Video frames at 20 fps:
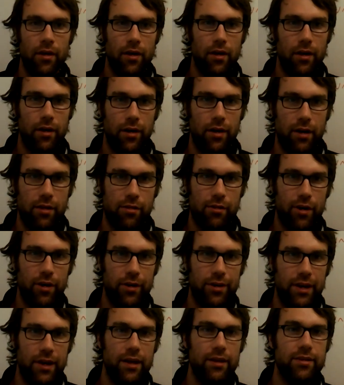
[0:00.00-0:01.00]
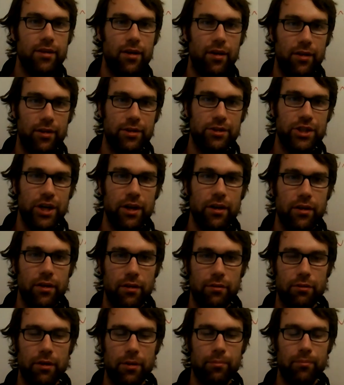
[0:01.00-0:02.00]
Uh, it's called etiology,
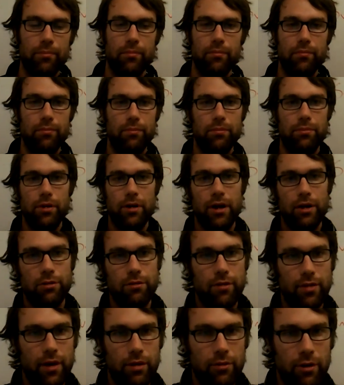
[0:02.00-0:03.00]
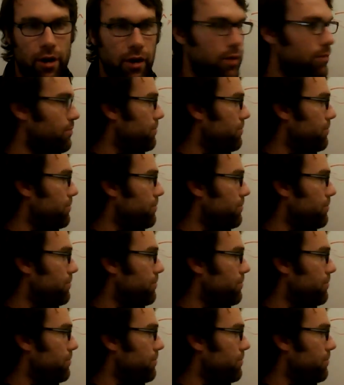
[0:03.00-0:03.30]
if I'm pronouncing that right.